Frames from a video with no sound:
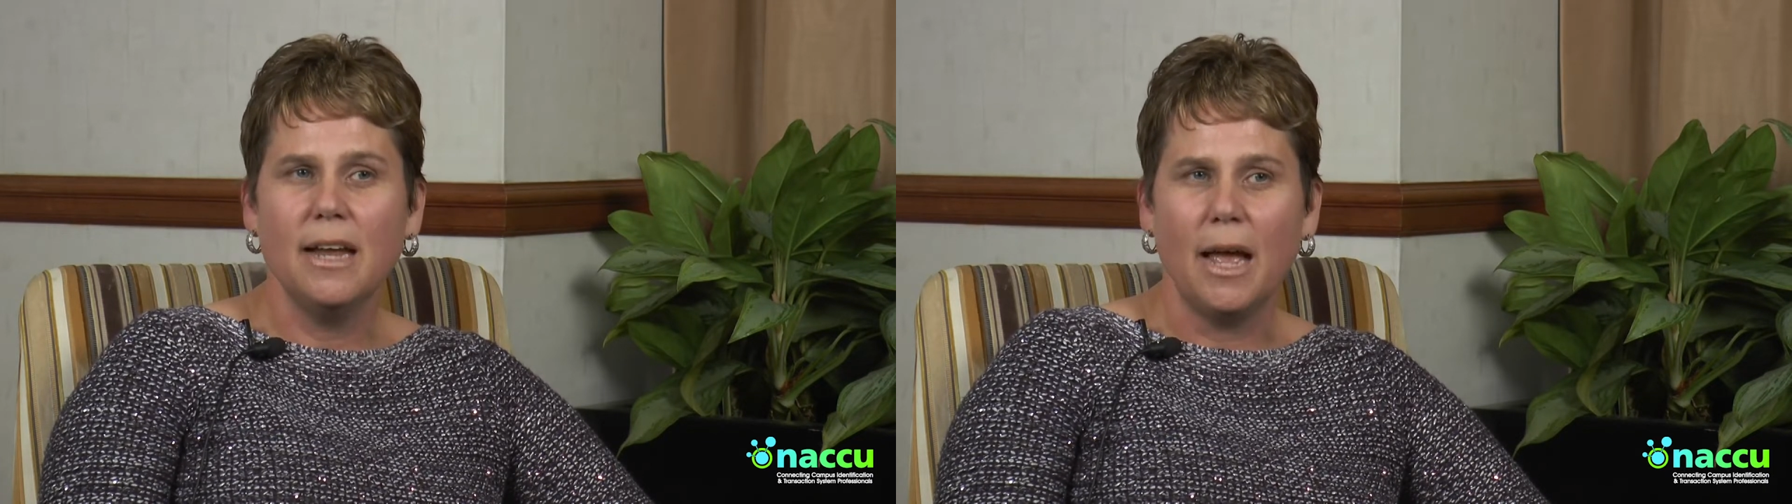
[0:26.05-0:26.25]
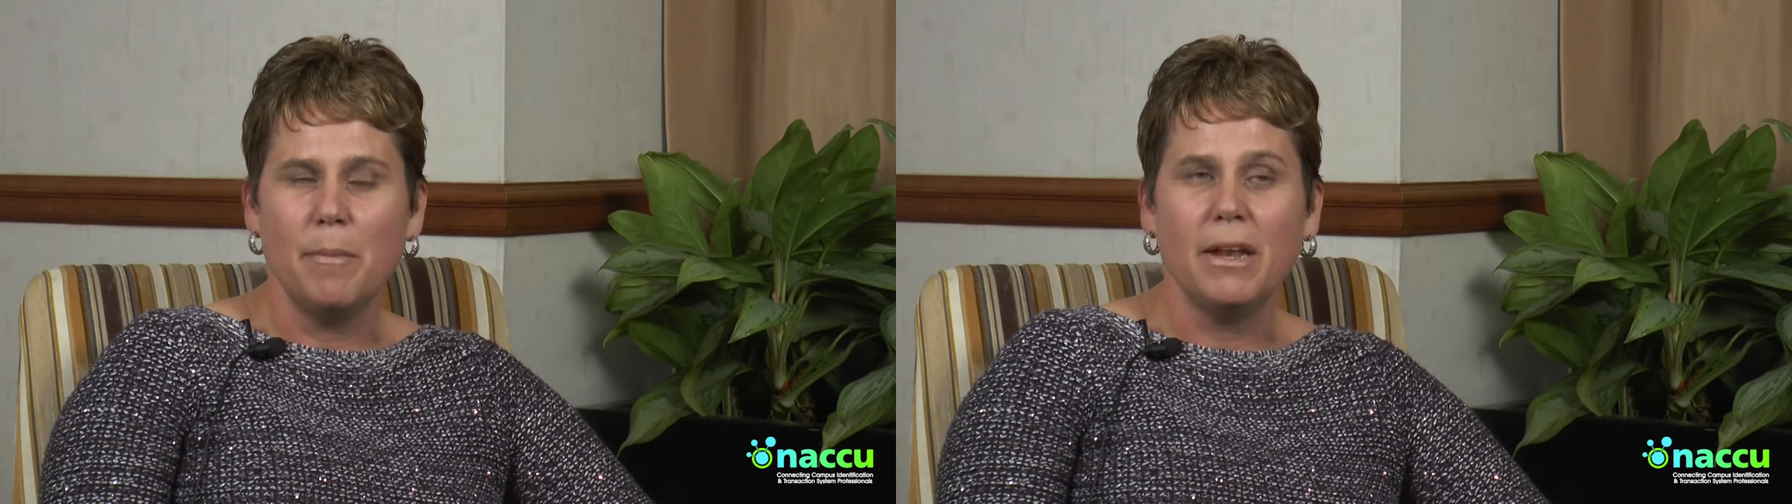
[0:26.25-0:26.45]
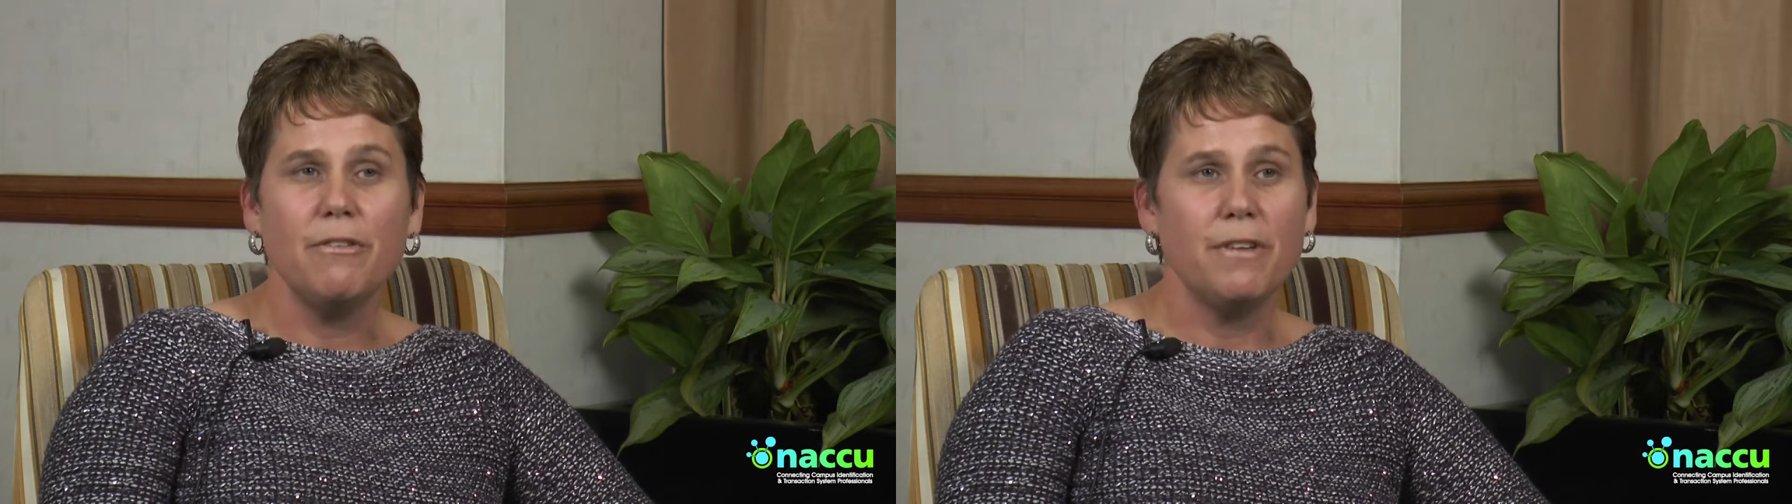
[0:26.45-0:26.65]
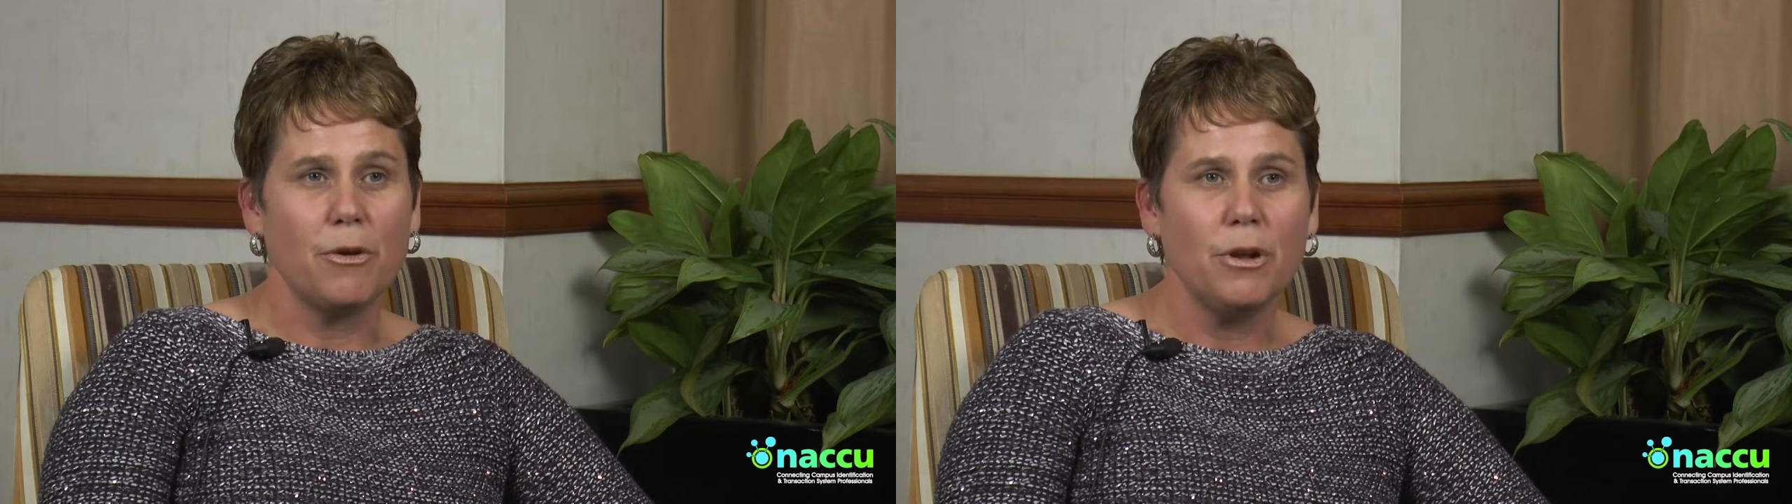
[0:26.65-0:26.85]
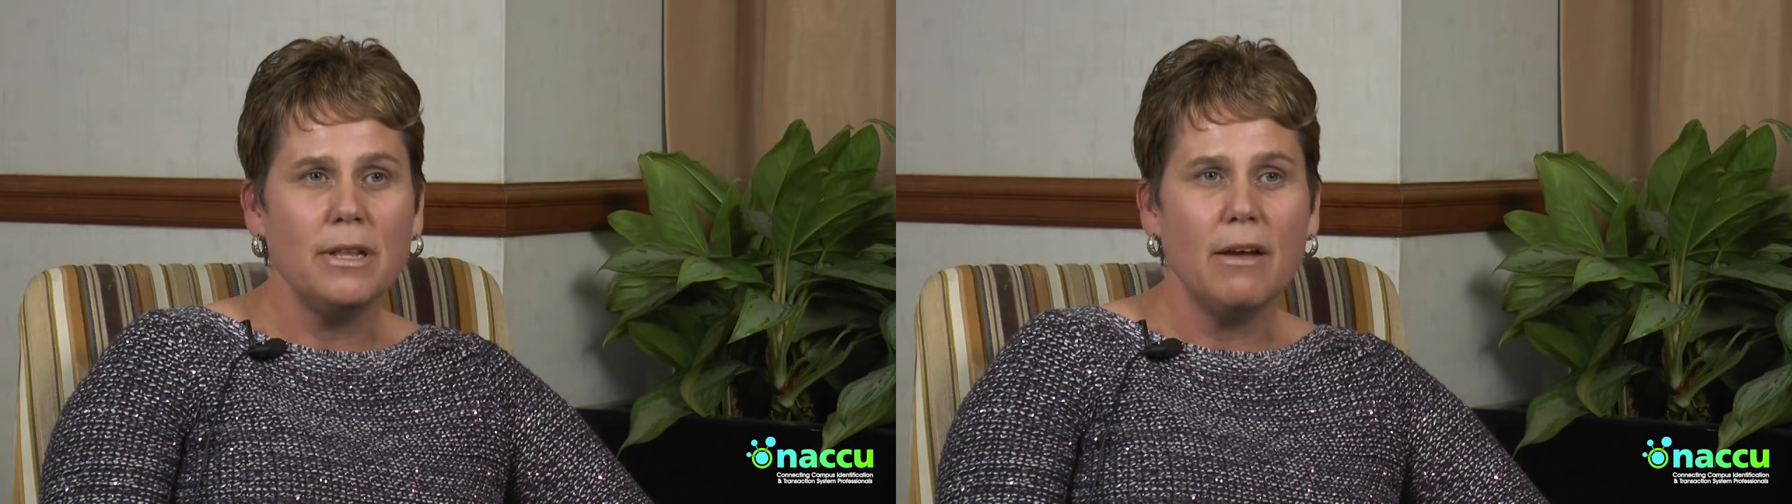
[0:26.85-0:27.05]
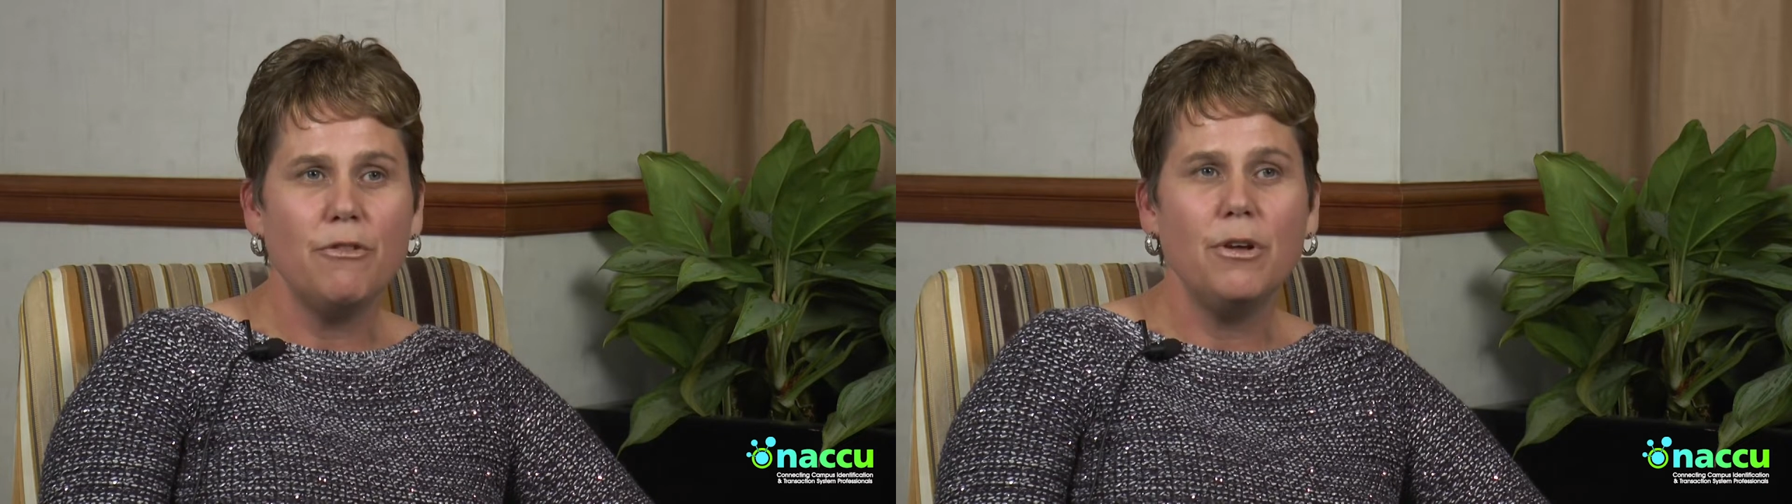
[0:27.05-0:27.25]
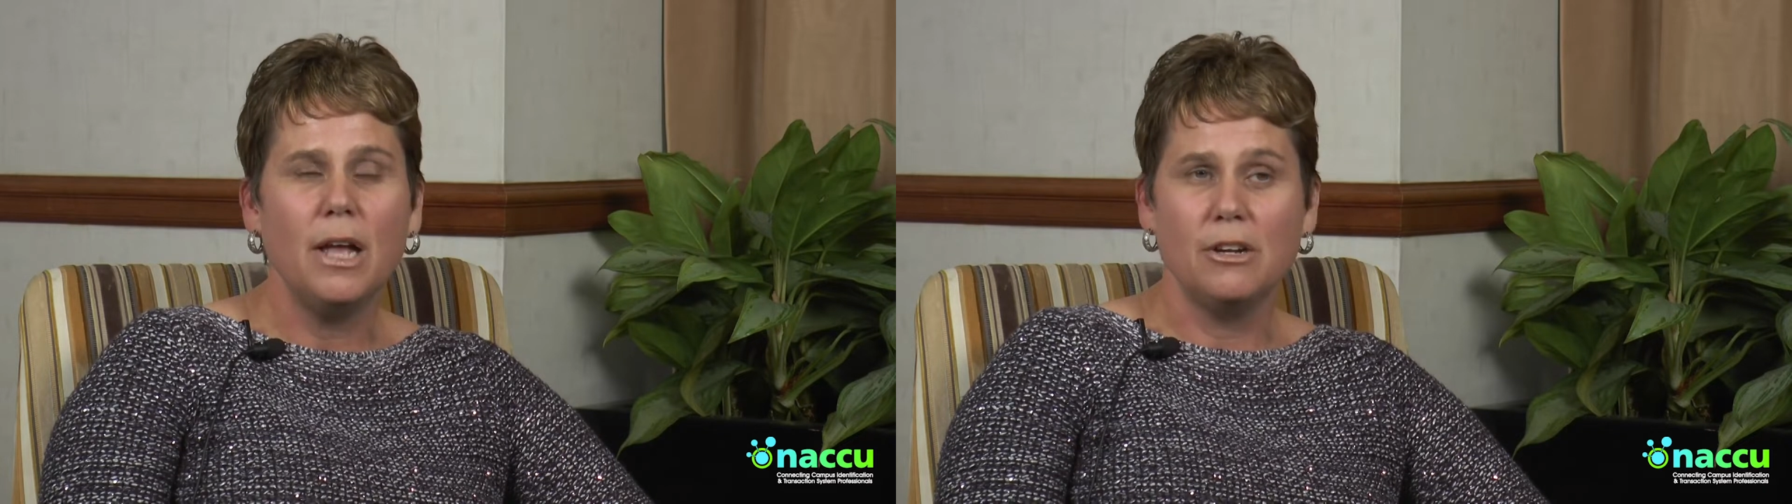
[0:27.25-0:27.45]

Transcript: at a federal level,